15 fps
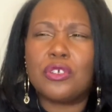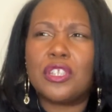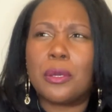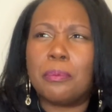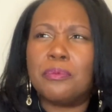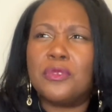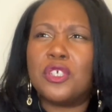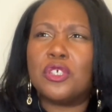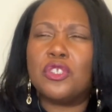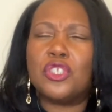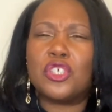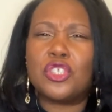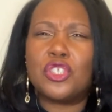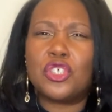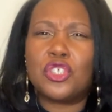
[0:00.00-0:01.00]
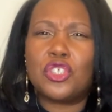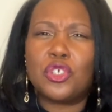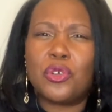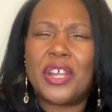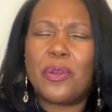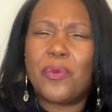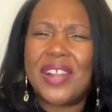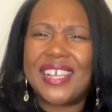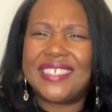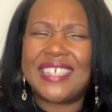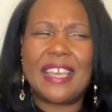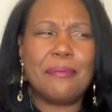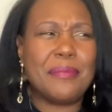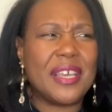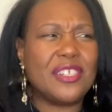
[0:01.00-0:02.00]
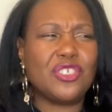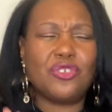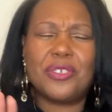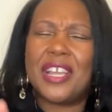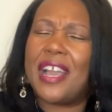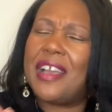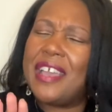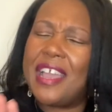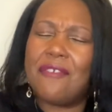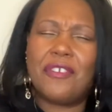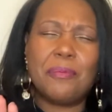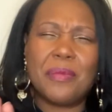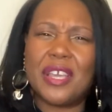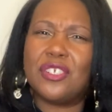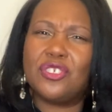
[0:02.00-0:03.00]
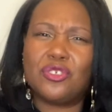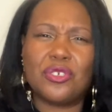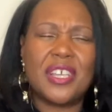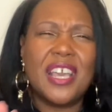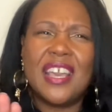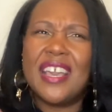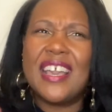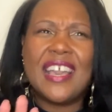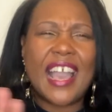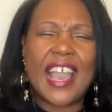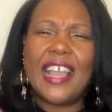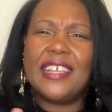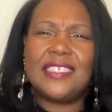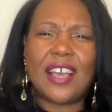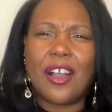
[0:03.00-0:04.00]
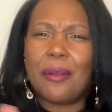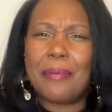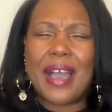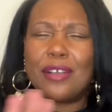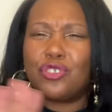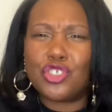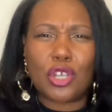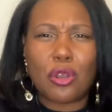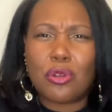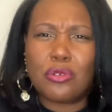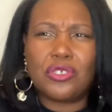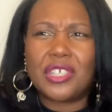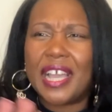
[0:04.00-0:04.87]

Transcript: The sooner. And when I say ministry, every ministry, I ain't talking about church.